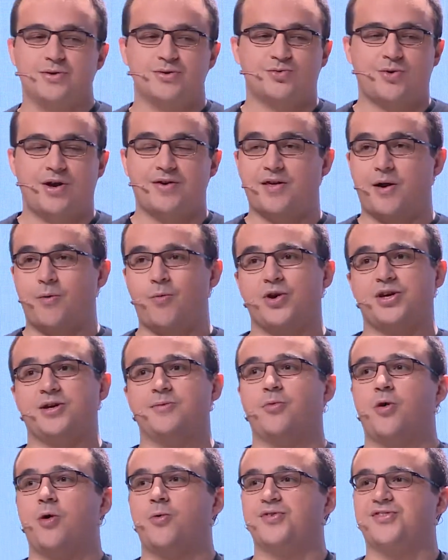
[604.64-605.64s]
Is why they're working
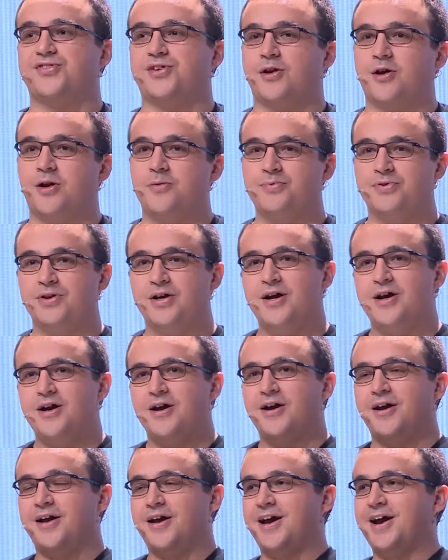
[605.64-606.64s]
more with startups.
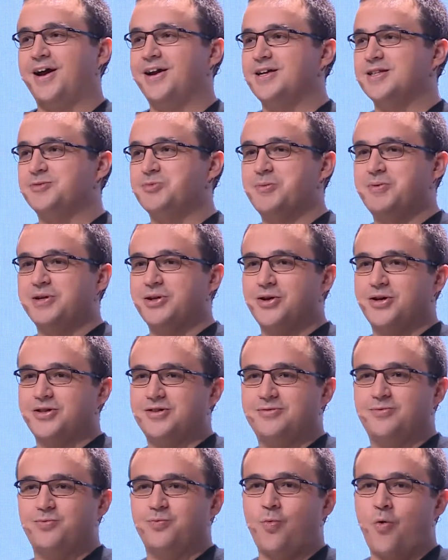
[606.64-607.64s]
and it's maybe not
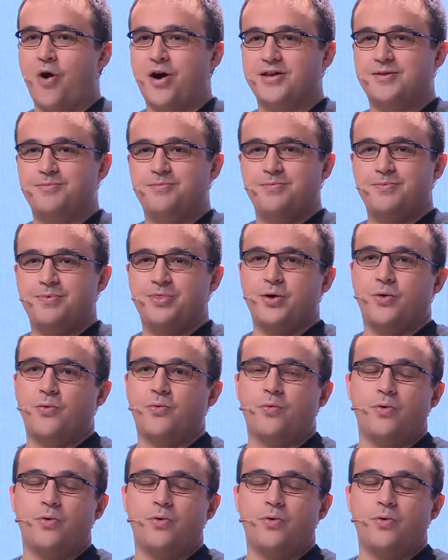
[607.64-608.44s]
why the